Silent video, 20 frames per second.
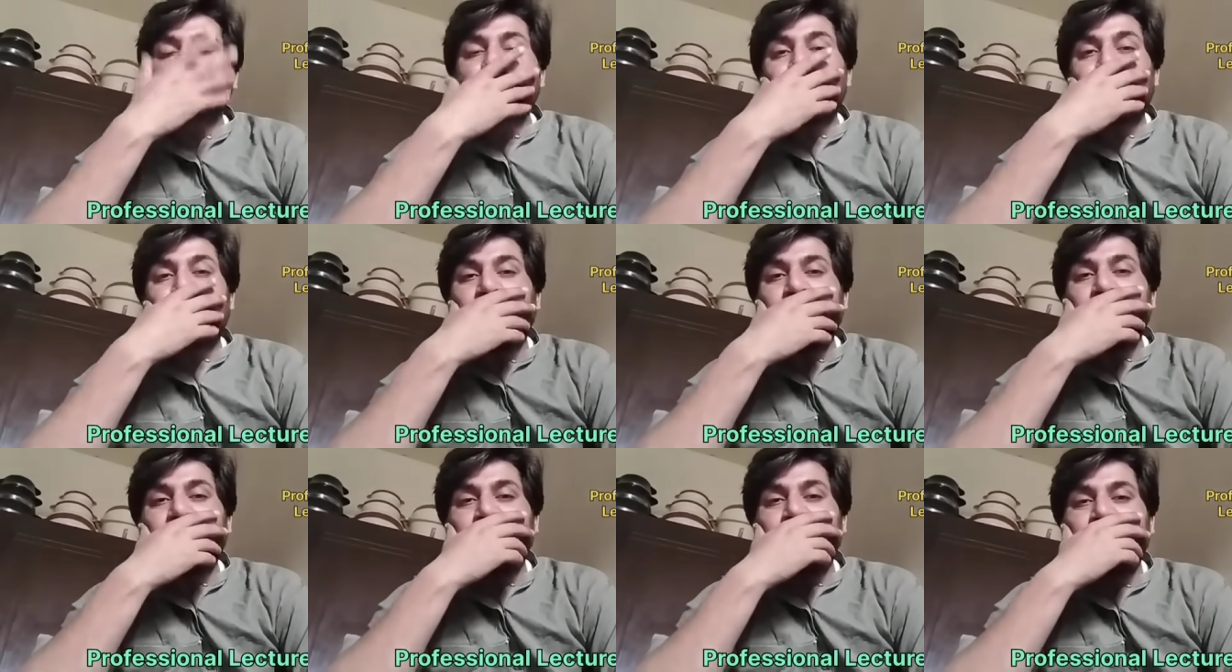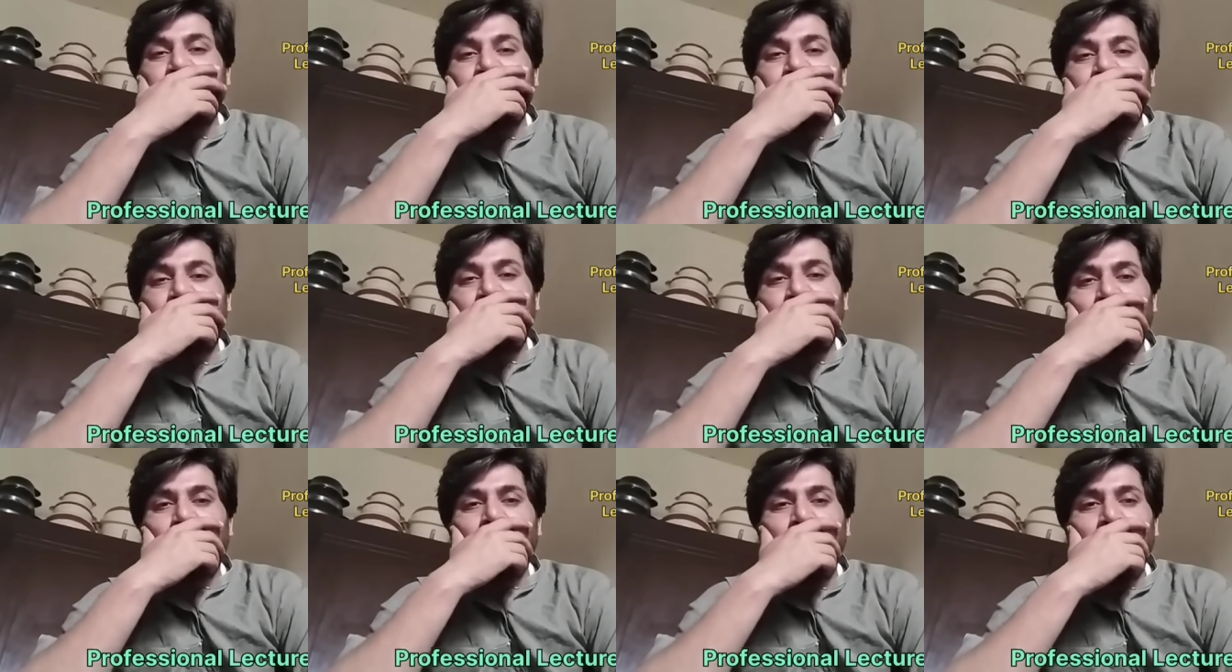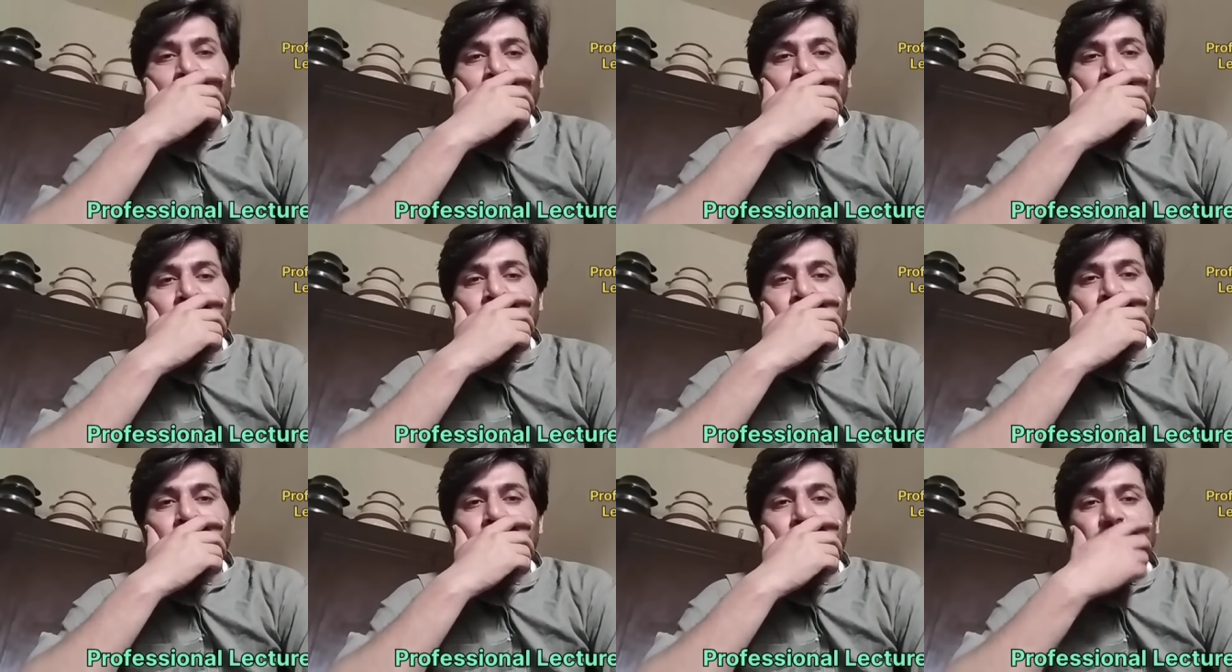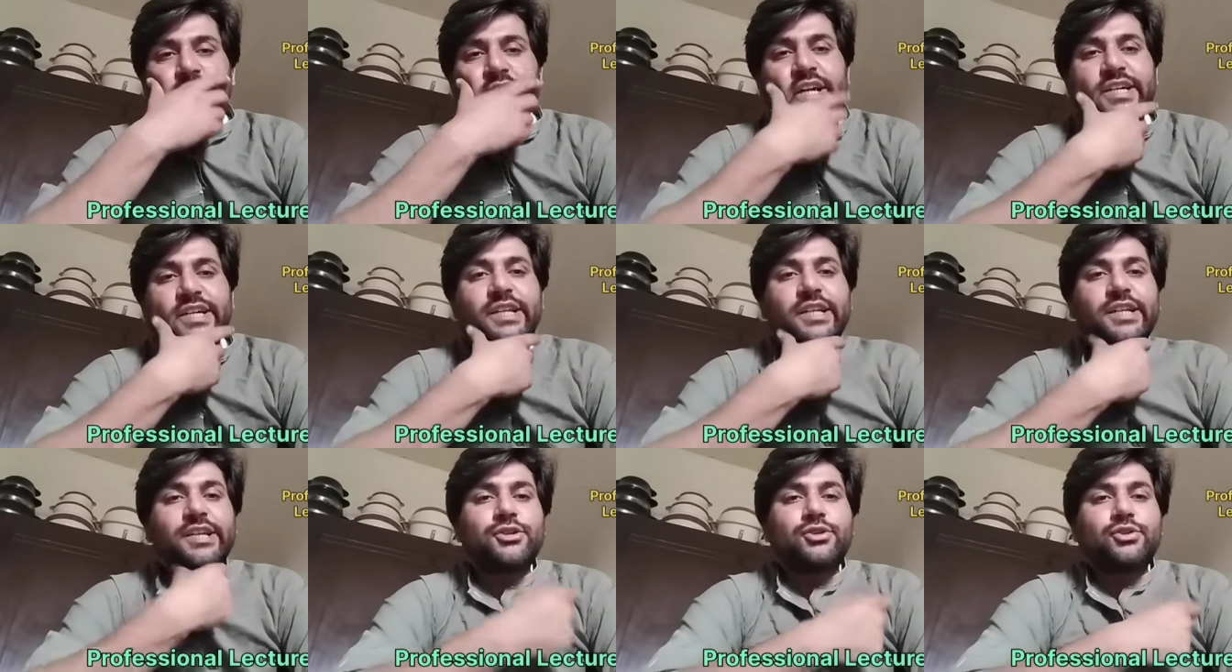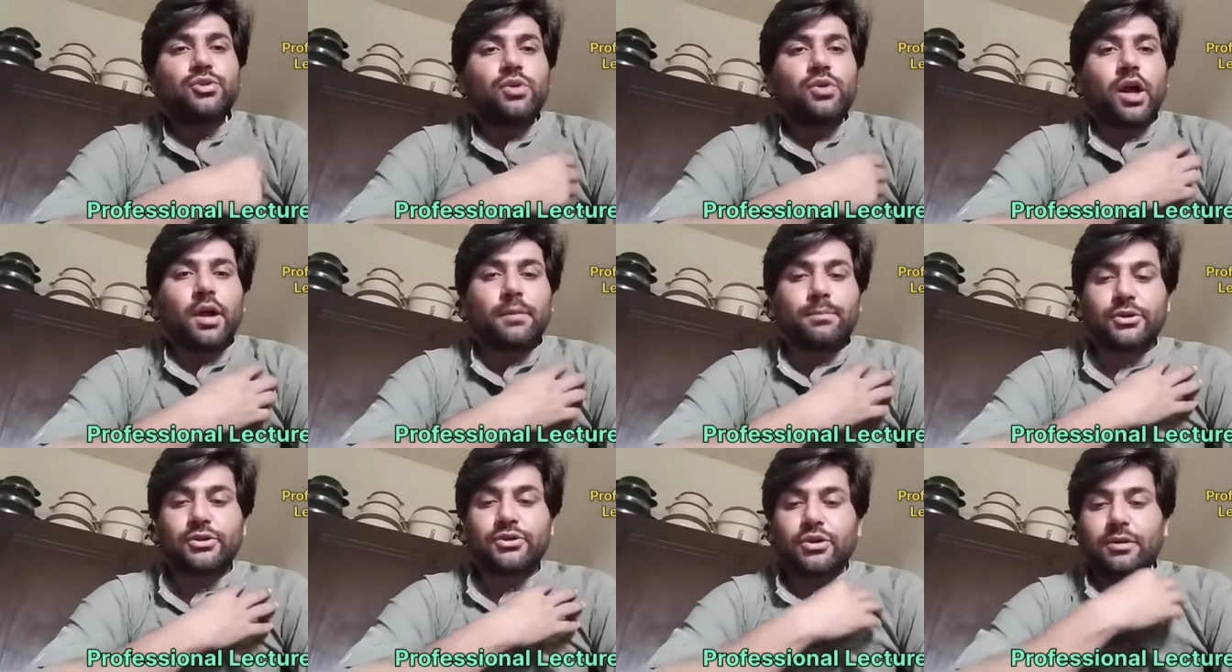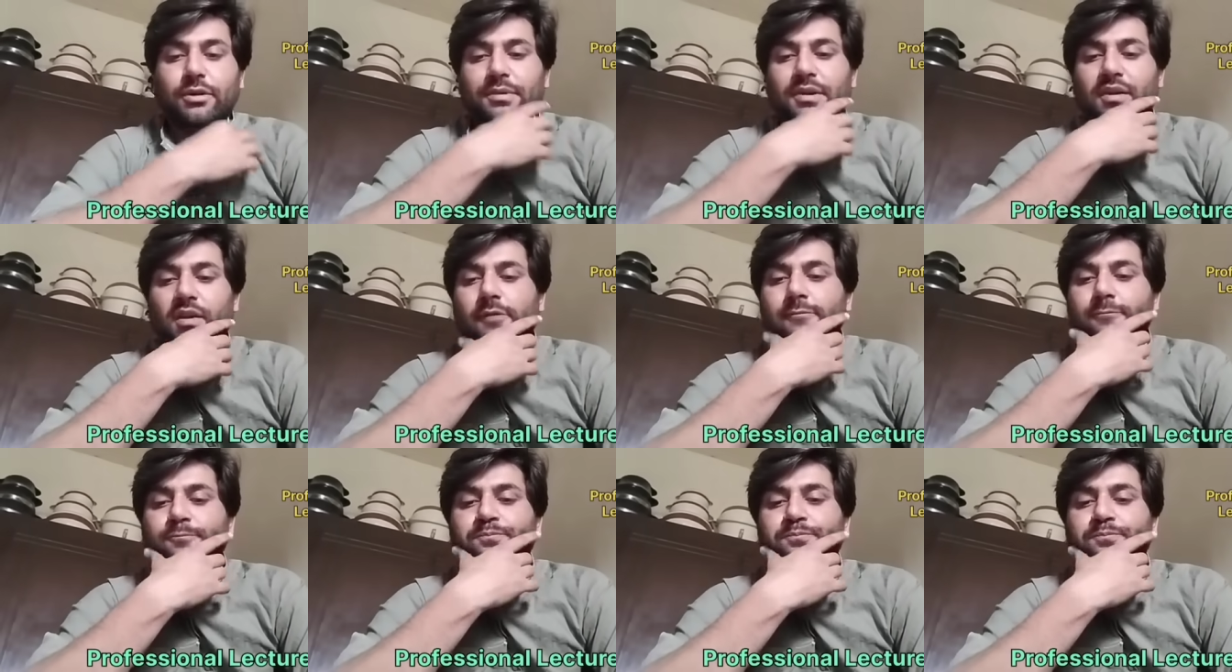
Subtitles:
that lead to hypertrophy.